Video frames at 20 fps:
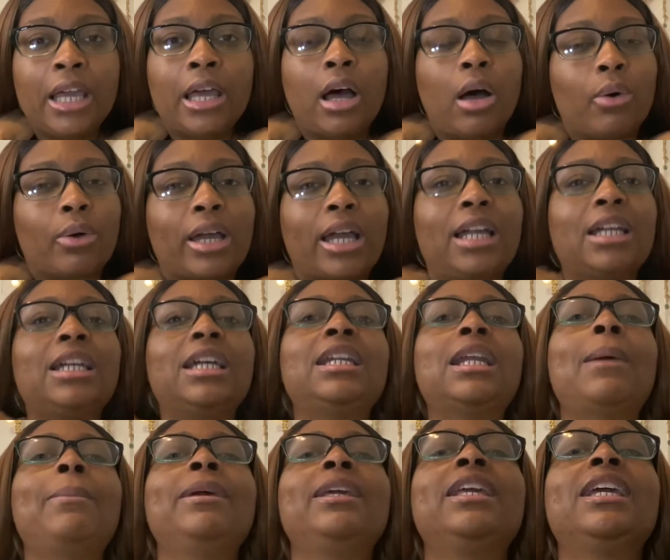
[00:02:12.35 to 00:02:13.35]
Okay. And I
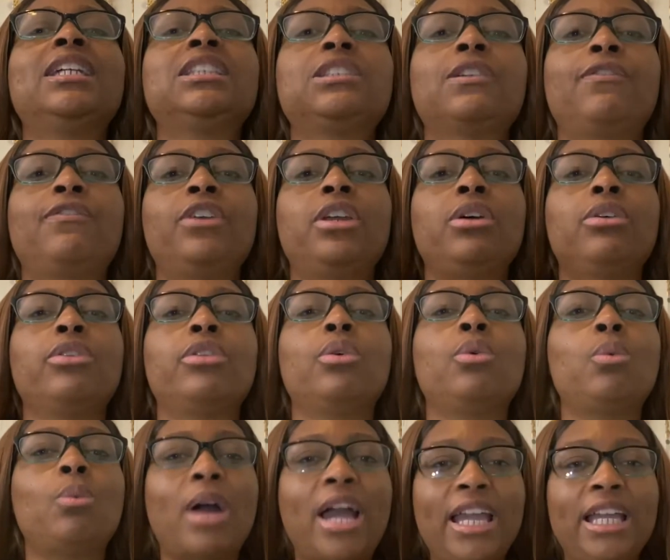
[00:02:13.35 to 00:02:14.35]
began to feel the
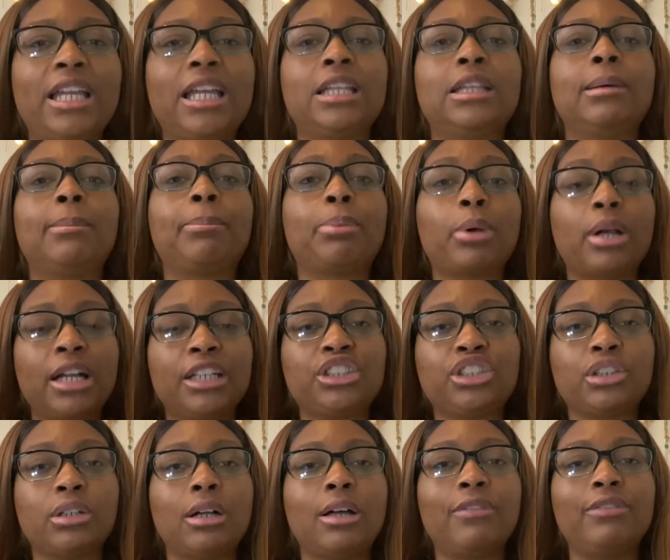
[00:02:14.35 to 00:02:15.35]
weight and the
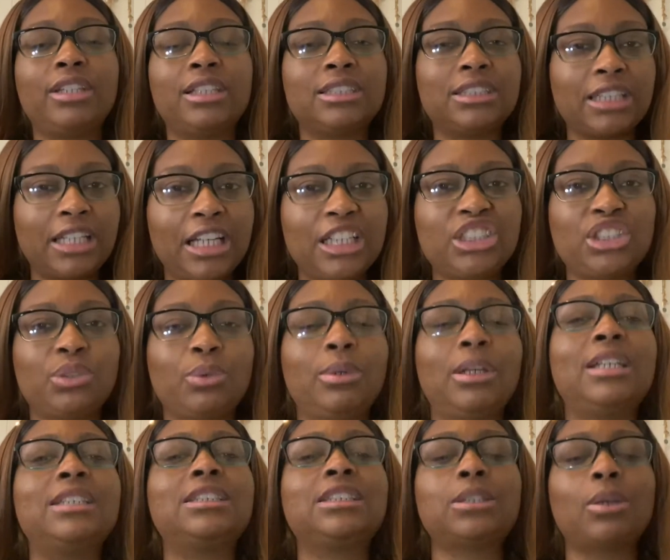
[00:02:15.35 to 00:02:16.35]
pressure of this issue.
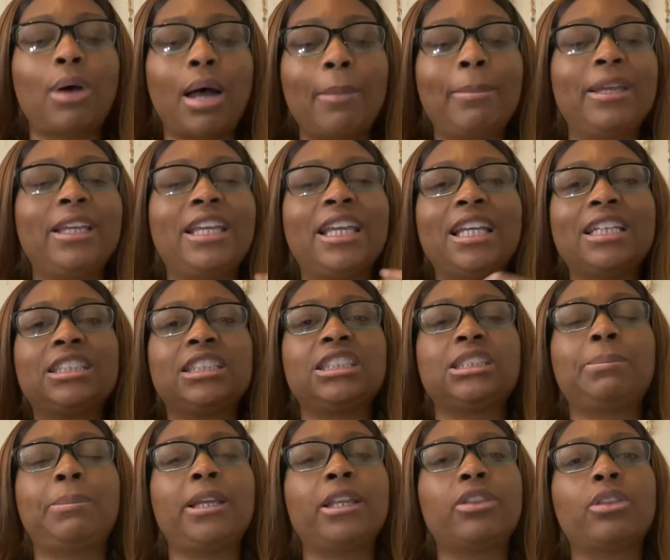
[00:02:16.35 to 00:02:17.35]
And so I began to
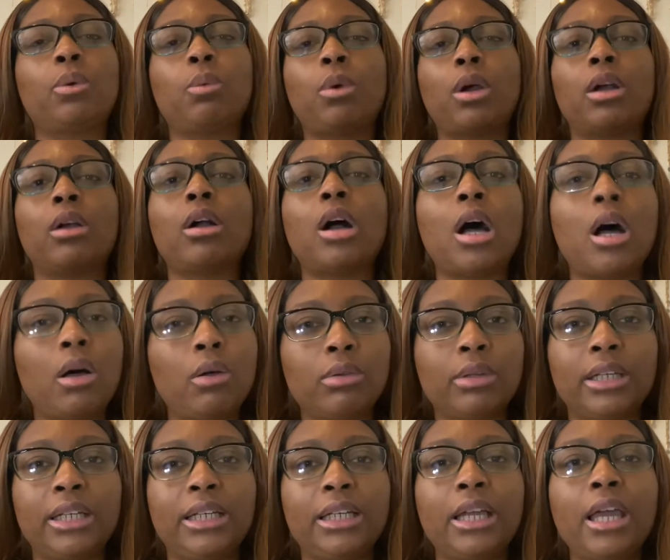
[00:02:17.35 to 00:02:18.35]
speak the word
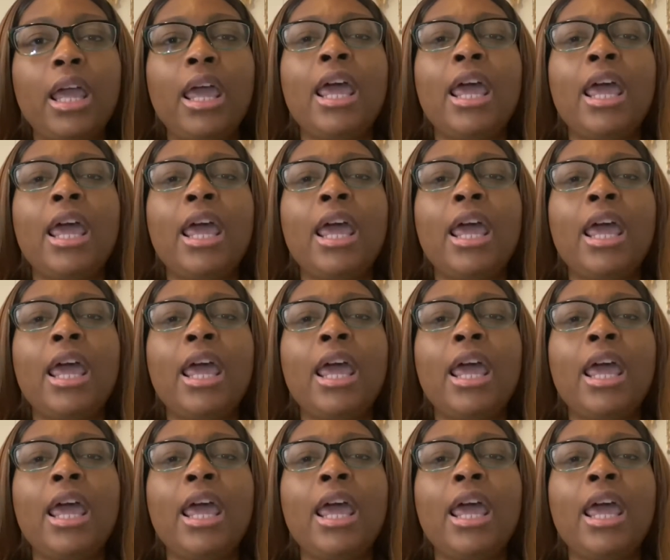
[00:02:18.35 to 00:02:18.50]
only.